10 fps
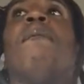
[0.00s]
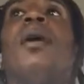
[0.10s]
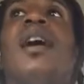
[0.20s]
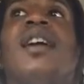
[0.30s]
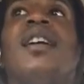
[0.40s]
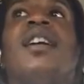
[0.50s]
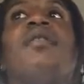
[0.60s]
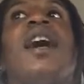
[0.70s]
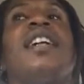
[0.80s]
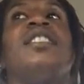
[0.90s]
But
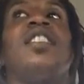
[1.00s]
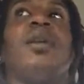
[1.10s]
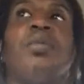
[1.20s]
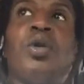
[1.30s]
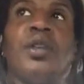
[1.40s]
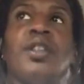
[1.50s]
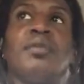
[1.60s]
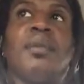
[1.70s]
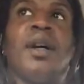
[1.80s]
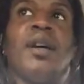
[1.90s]
if I jump on
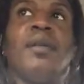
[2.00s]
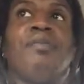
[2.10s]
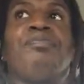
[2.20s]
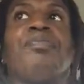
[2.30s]
this bomb,